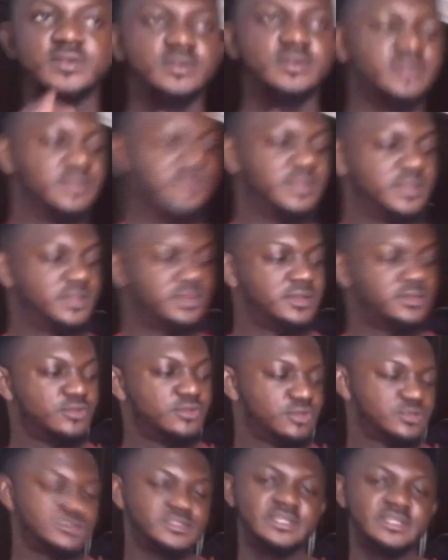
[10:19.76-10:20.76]
the
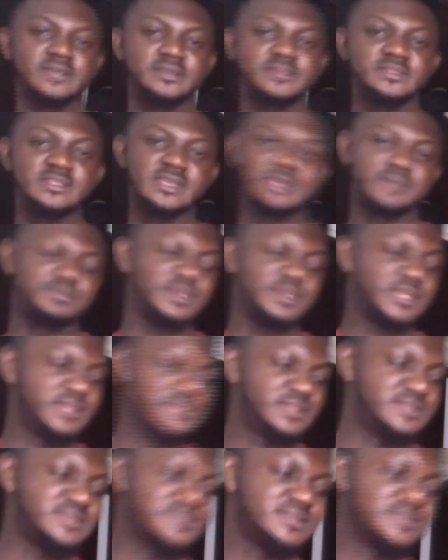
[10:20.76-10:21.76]
note that they are
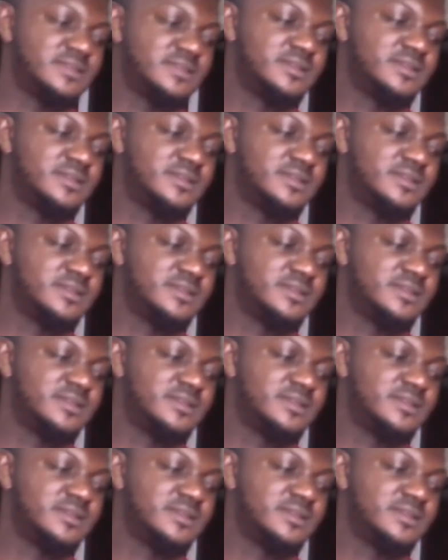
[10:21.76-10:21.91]
playing is